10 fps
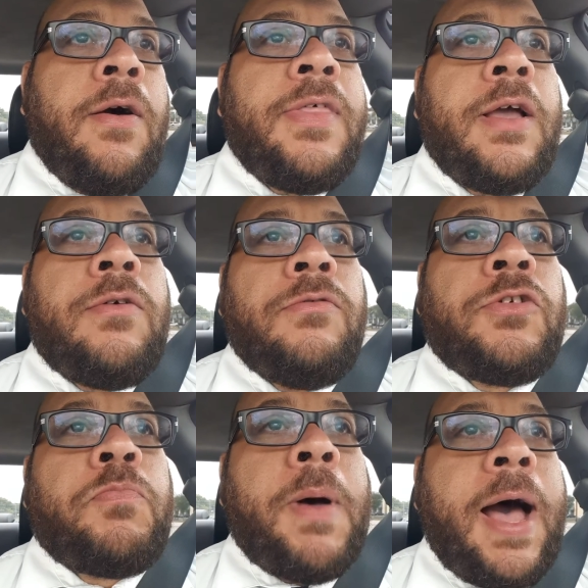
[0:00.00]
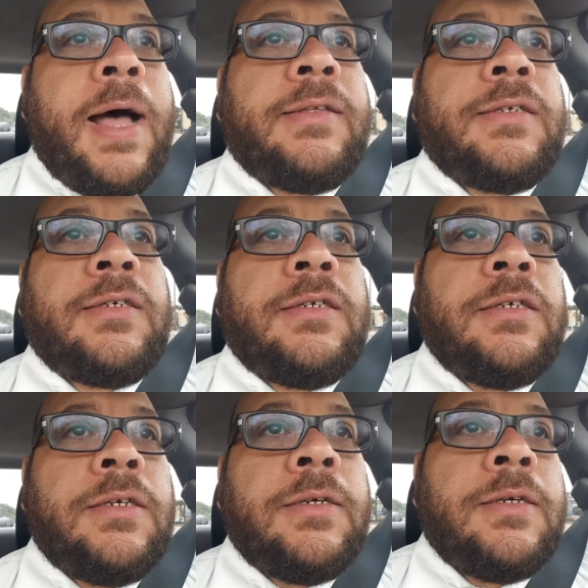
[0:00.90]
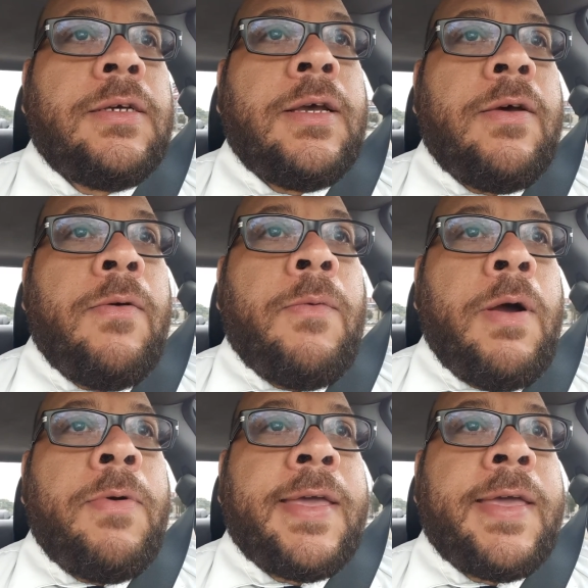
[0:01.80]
the good spots where